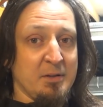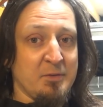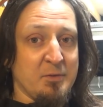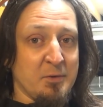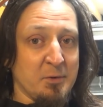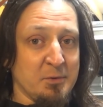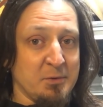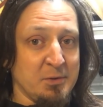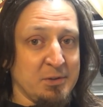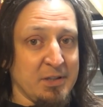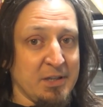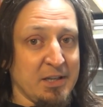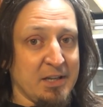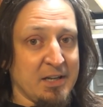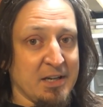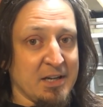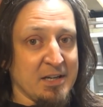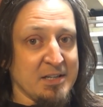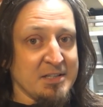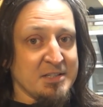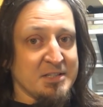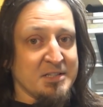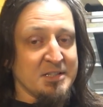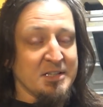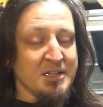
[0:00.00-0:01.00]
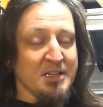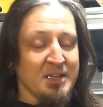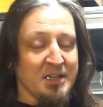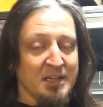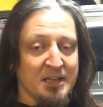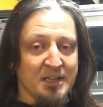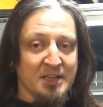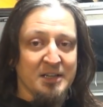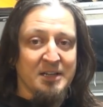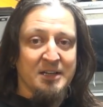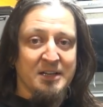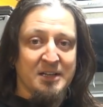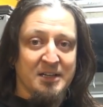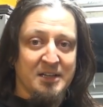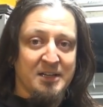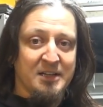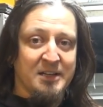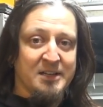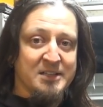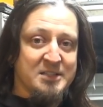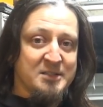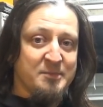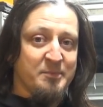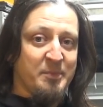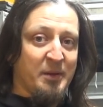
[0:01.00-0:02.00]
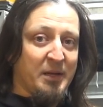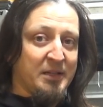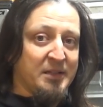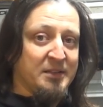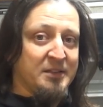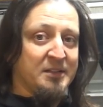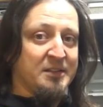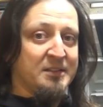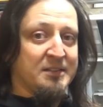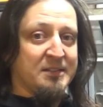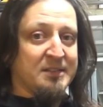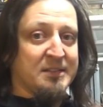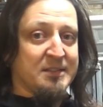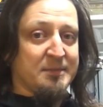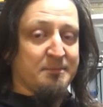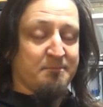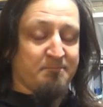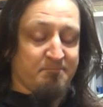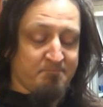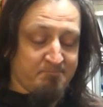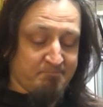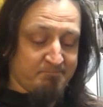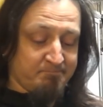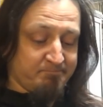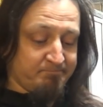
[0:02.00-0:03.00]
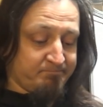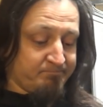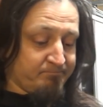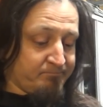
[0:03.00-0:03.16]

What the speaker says: about it for today, guys. I spent